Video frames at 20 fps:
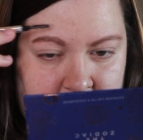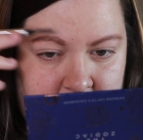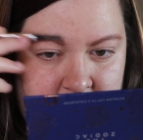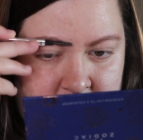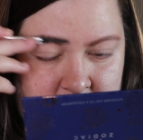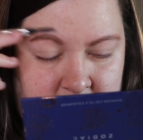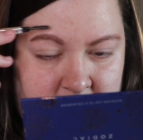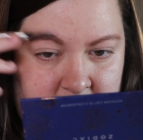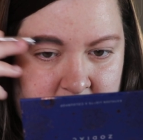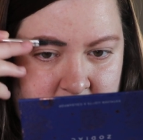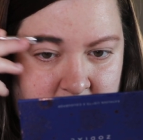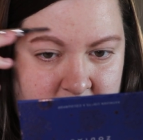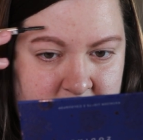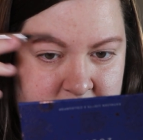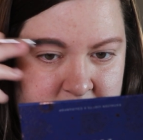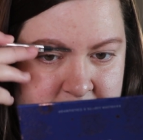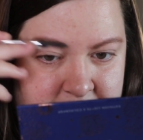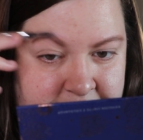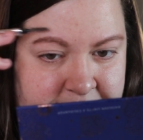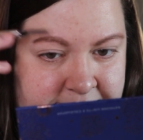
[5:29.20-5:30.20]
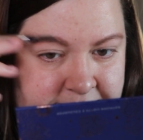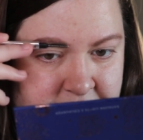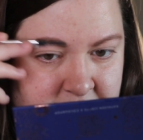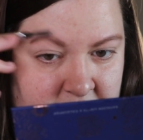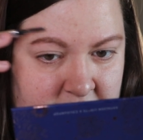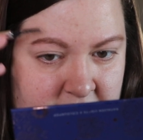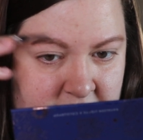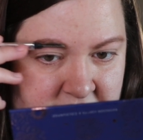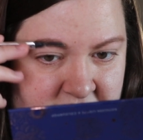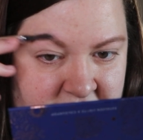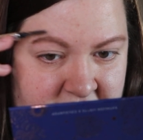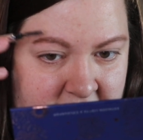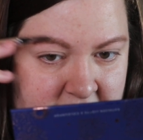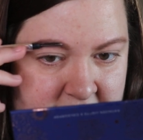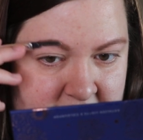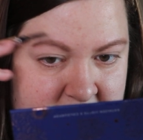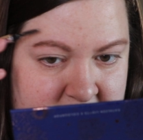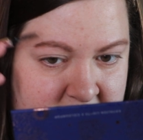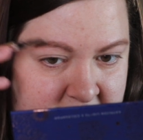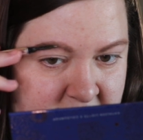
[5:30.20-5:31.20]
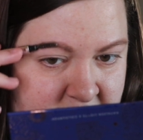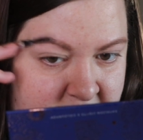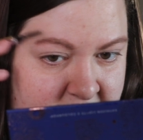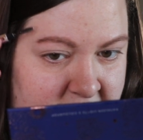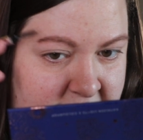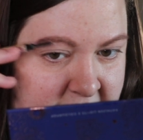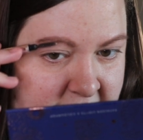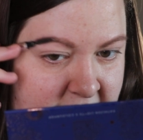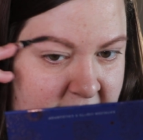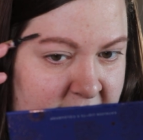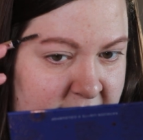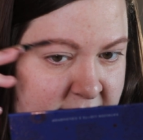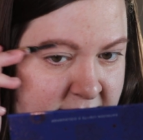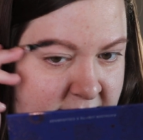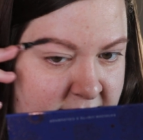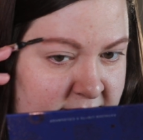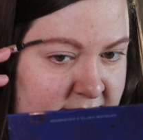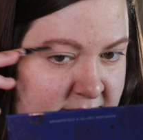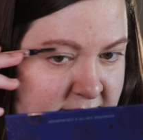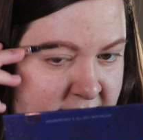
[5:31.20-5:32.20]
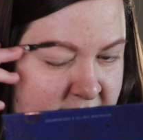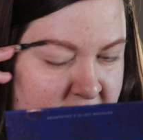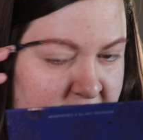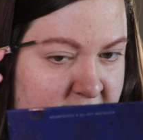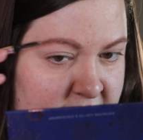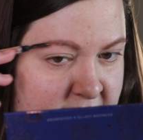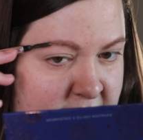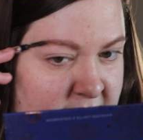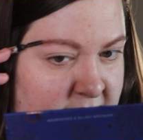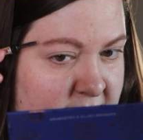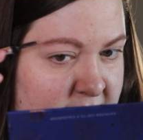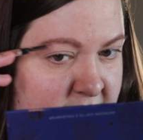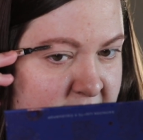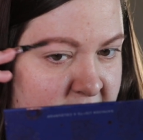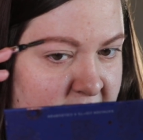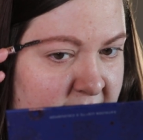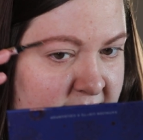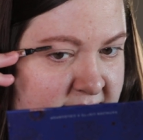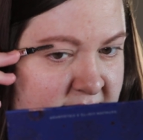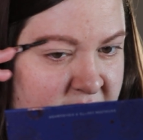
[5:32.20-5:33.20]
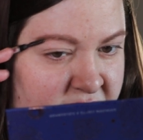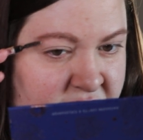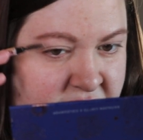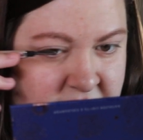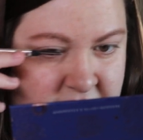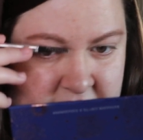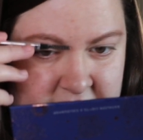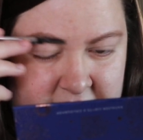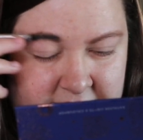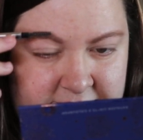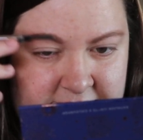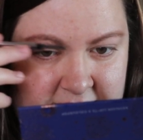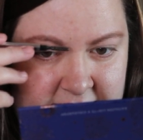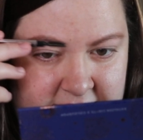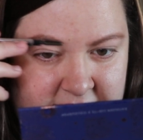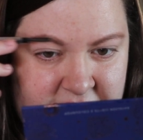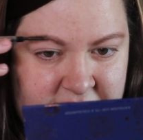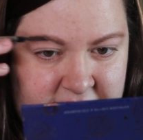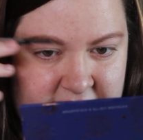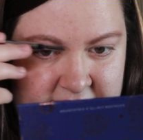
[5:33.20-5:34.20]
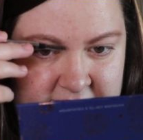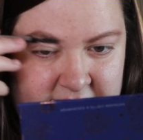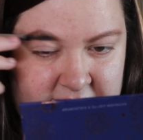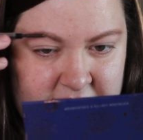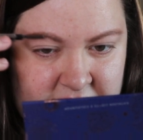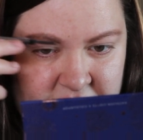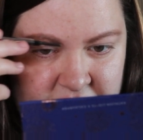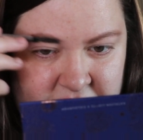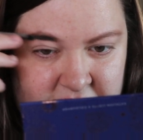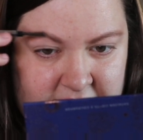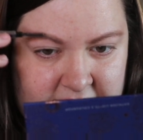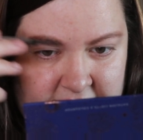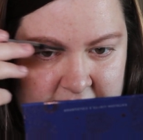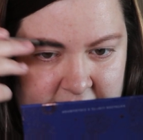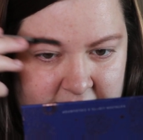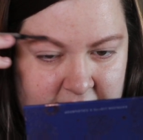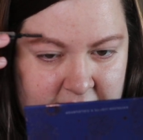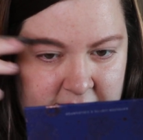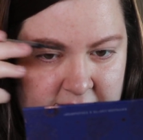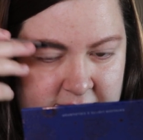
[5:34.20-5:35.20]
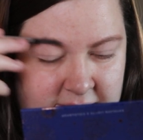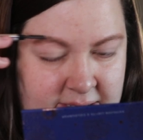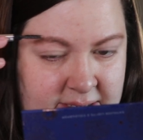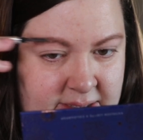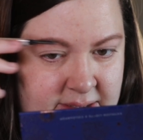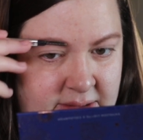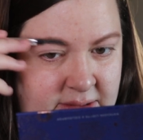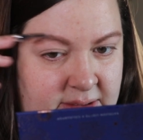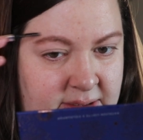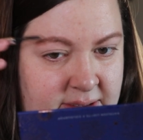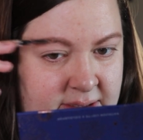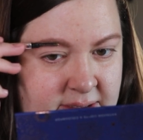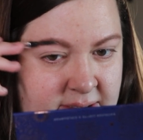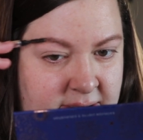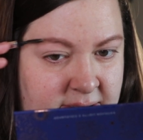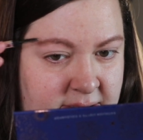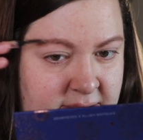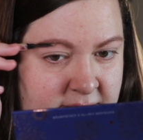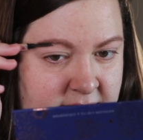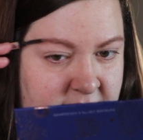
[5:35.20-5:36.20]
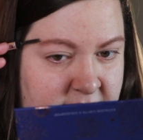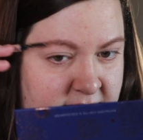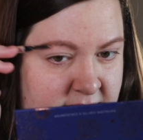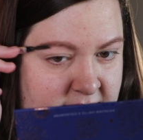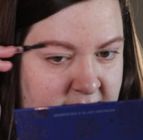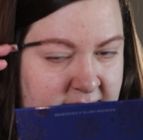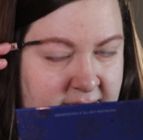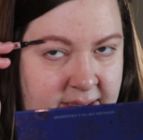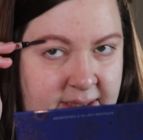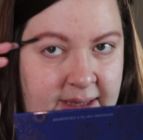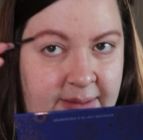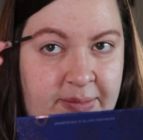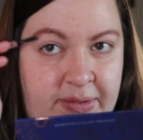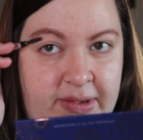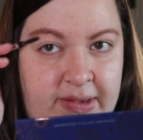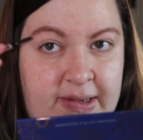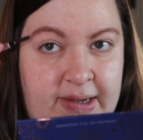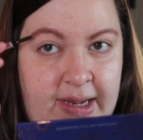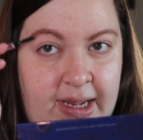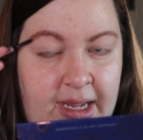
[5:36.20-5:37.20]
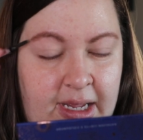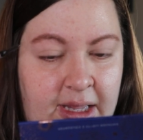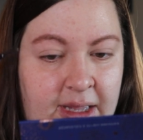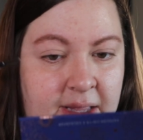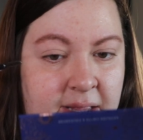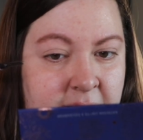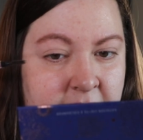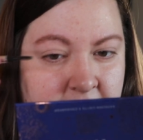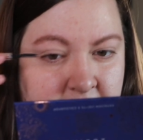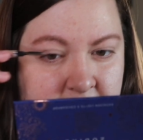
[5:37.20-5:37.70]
So, Charlotte Tilbury. I'd also be interested in trying a lipstick